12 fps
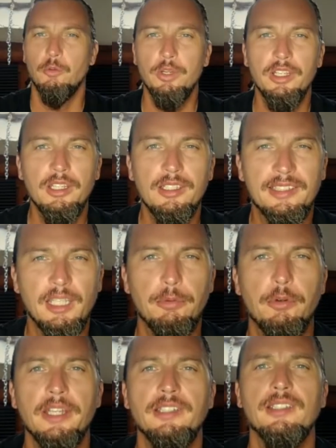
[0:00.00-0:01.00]
We
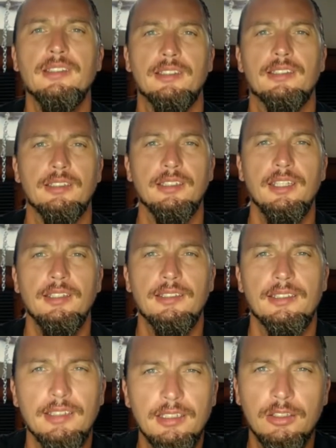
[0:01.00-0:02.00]
separated
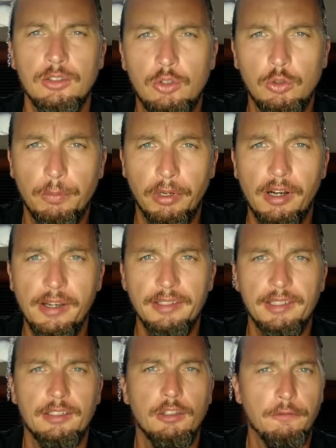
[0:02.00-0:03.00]
it in two
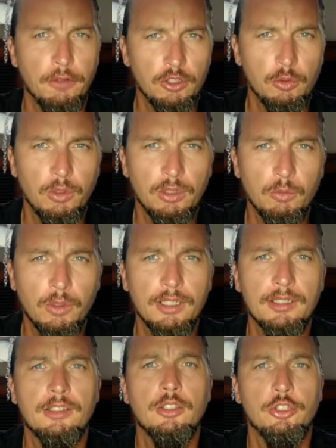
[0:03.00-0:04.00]
parts. The first one
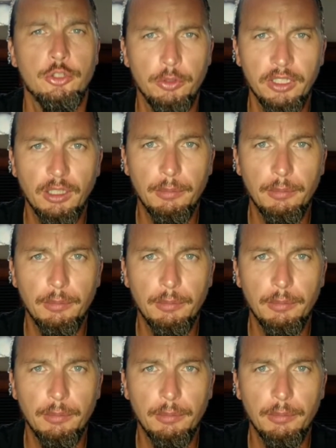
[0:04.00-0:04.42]
was the shooting in